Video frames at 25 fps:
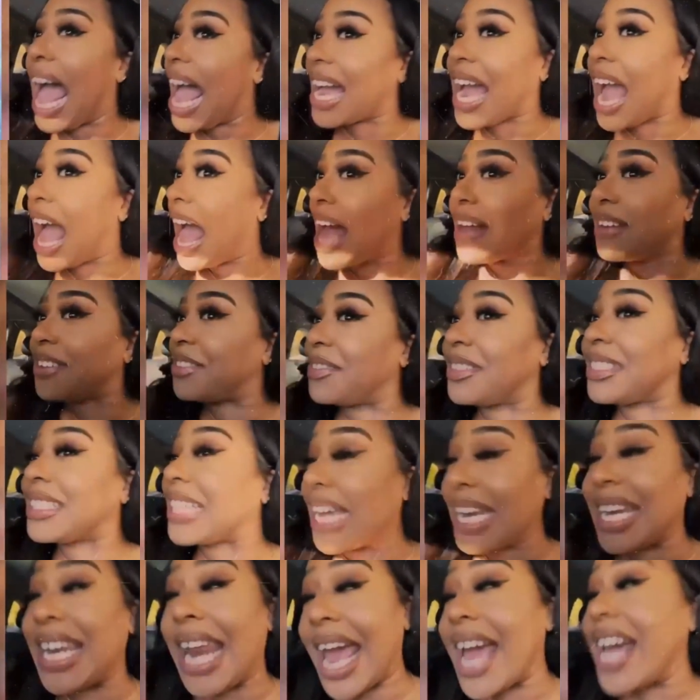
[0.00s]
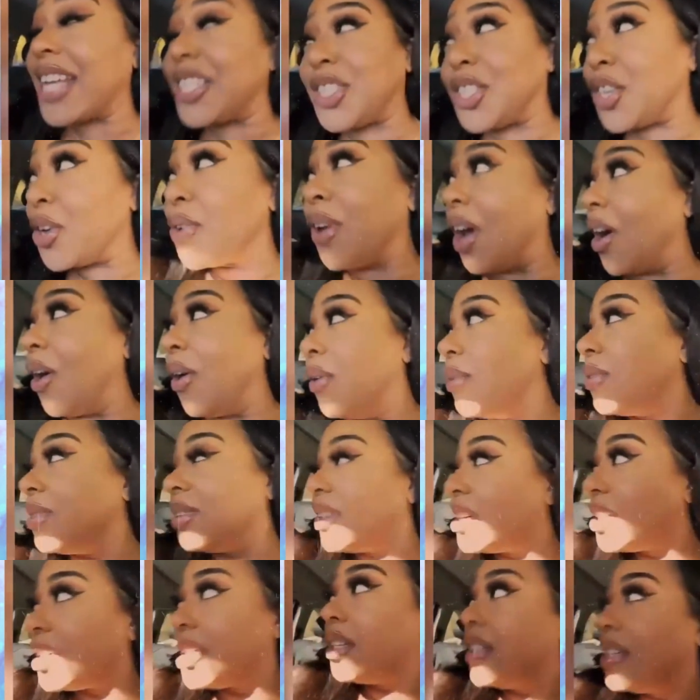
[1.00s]
I could dance too, though.
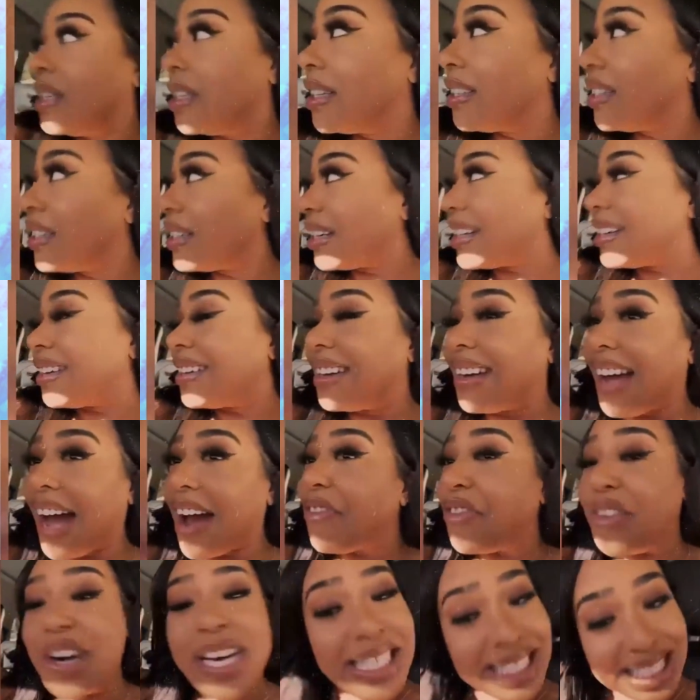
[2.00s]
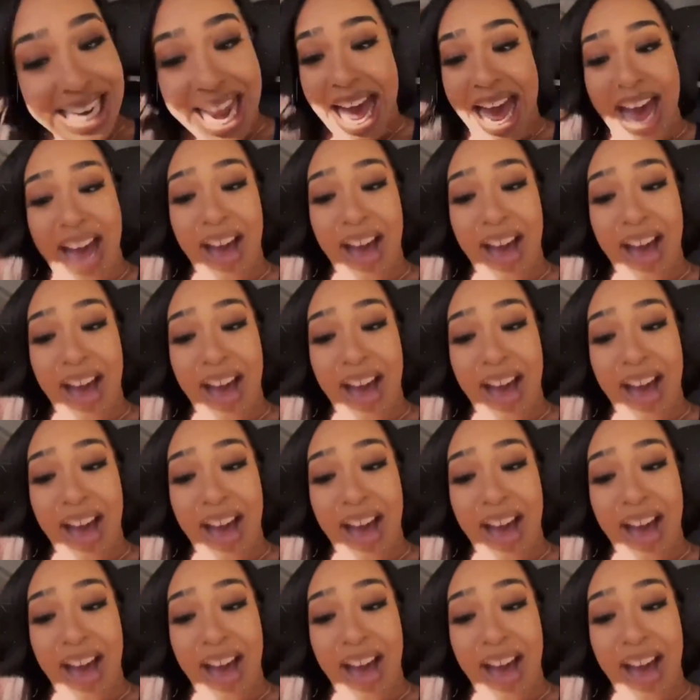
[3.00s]
I freestyle.